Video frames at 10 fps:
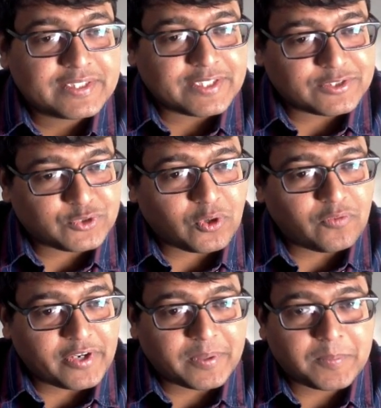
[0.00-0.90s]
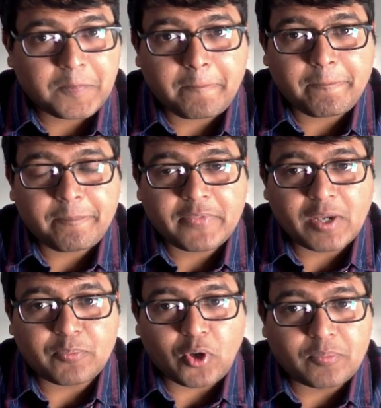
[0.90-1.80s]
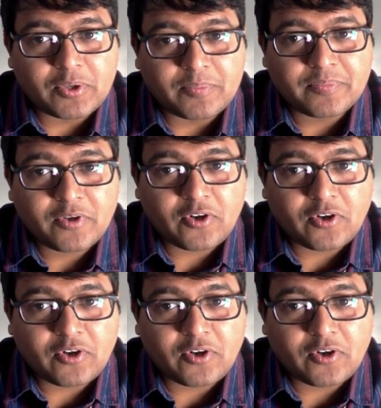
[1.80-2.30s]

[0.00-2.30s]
they're solving a problem